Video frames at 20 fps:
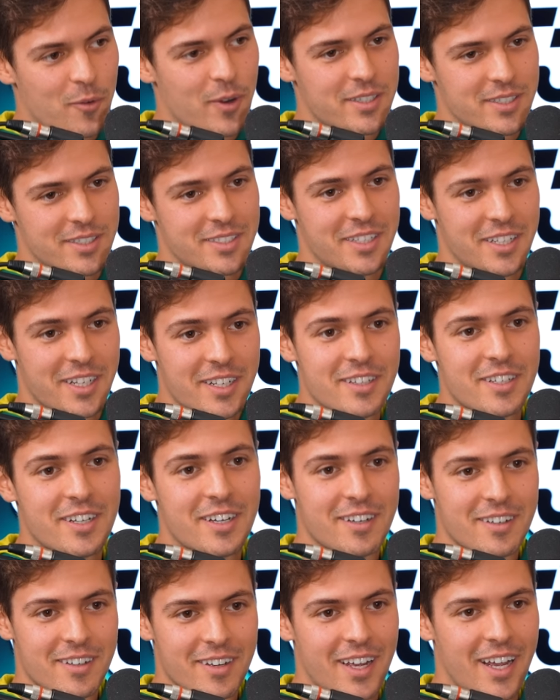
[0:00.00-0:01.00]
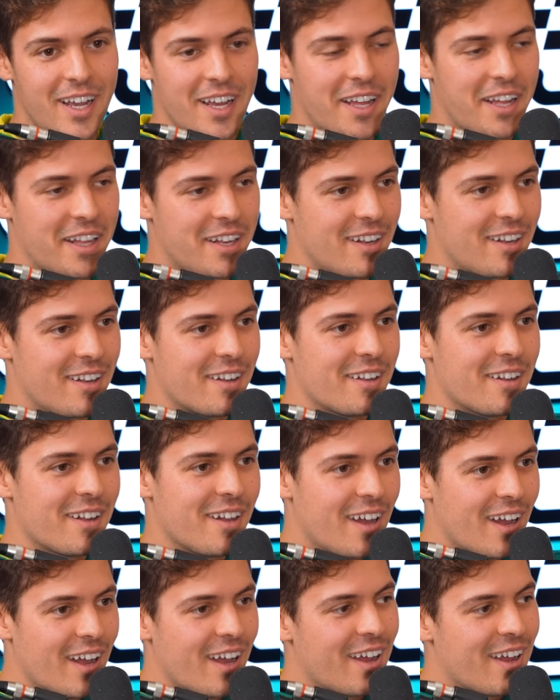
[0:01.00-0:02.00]
race is in India and
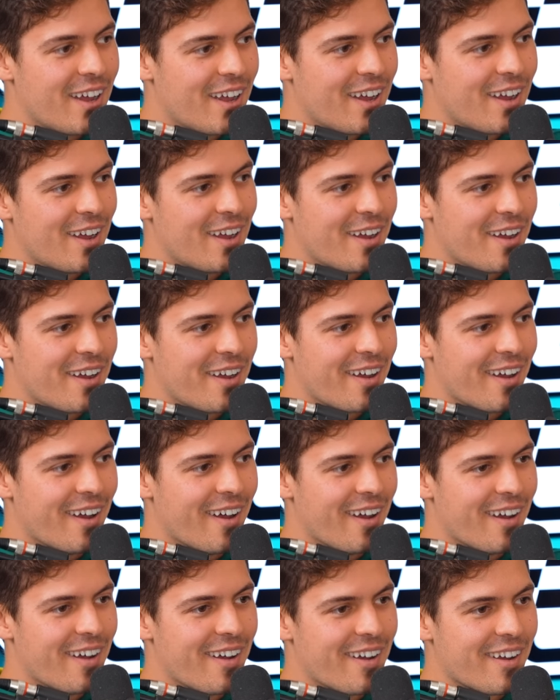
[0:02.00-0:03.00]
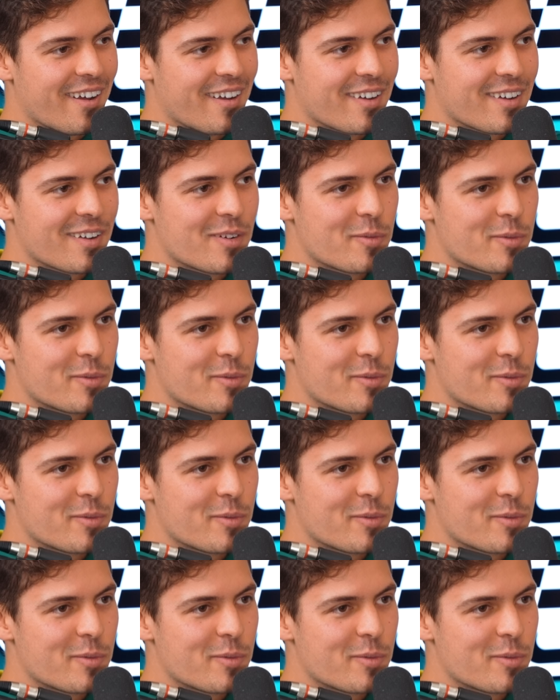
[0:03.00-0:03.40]
uh,